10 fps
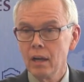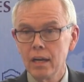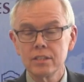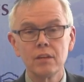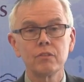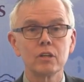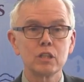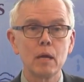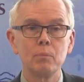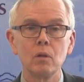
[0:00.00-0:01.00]
I'd say, for
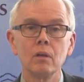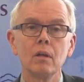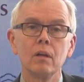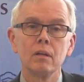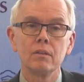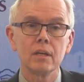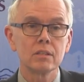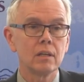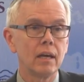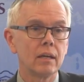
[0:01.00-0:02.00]
example,
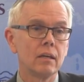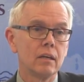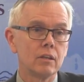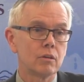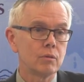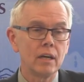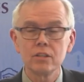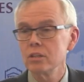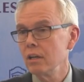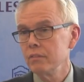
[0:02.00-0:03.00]
Things like the
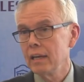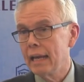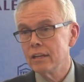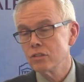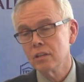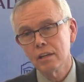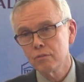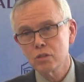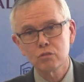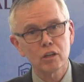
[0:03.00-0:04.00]
creation of an Asian
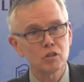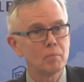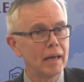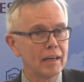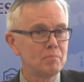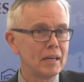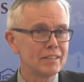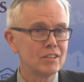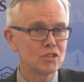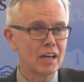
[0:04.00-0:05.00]
infrastructure bank
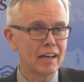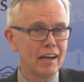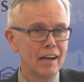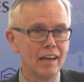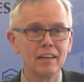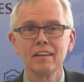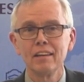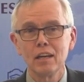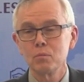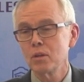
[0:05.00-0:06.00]
based in Shanghai
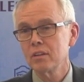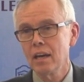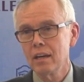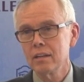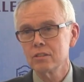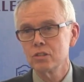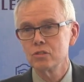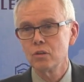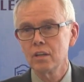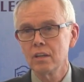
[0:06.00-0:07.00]
and whether Canada should
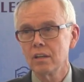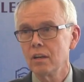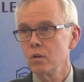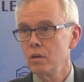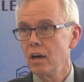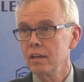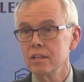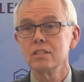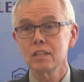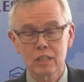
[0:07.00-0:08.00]
join or
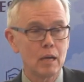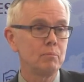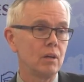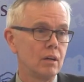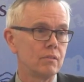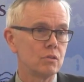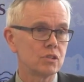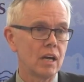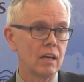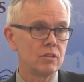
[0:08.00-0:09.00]
not is an example of those
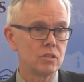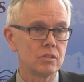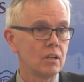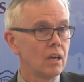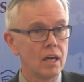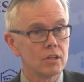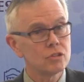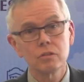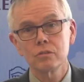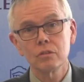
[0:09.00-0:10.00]
challenges, and it
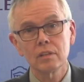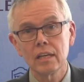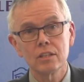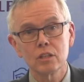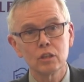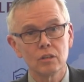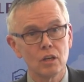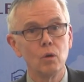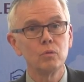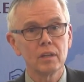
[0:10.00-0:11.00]
certainly isn't
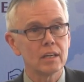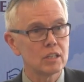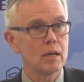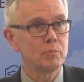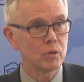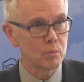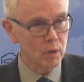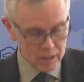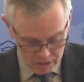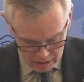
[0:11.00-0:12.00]
the only example that we're going to